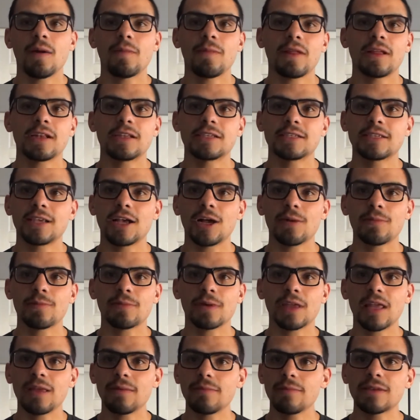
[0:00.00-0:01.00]
That just
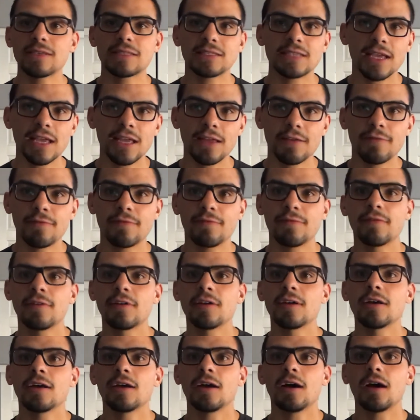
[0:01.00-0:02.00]
help keep me safe,
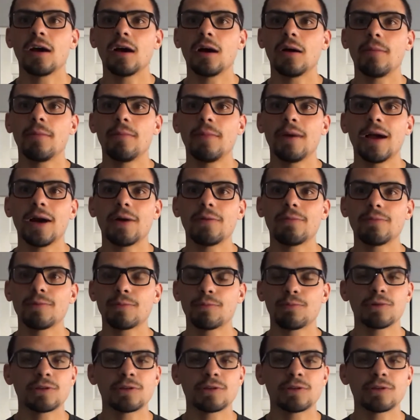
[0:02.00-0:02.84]
help with